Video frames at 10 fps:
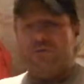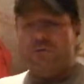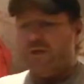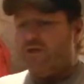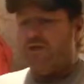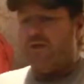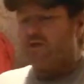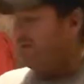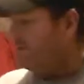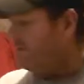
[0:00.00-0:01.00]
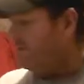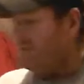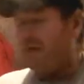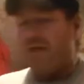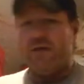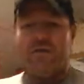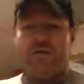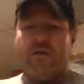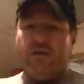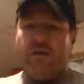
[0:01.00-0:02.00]
to readjust the tank.
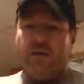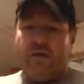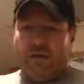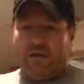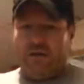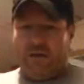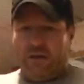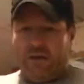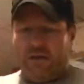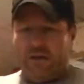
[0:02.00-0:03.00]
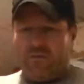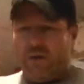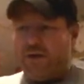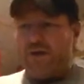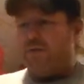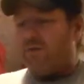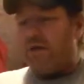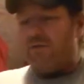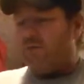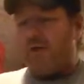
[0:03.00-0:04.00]
The regulator
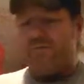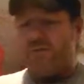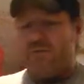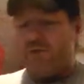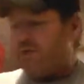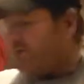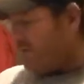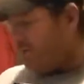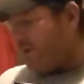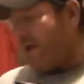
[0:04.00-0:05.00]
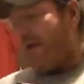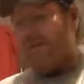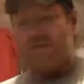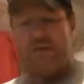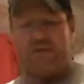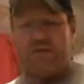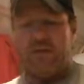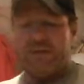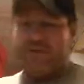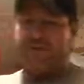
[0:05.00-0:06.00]
don't have to adjust it or anything. It
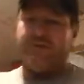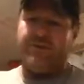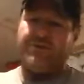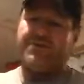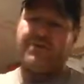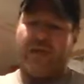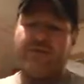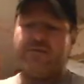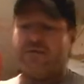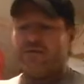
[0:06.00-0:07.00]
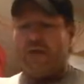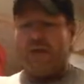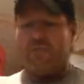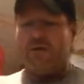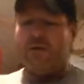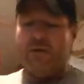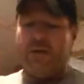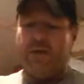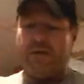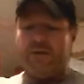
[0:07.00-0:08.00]
still stays the same,
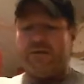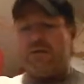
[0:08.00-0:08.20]
and